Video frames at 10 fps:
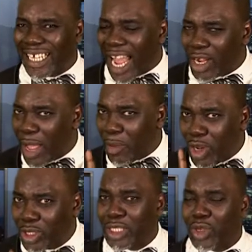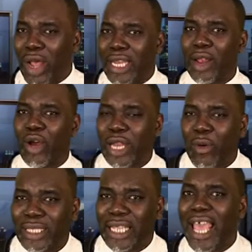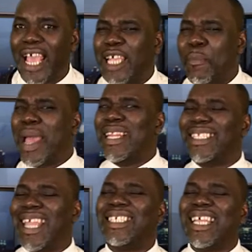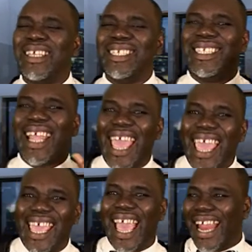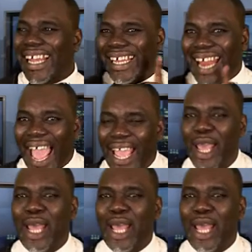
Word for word: Now, the, listen to what the Lord the word said. He said, meditate it day and night.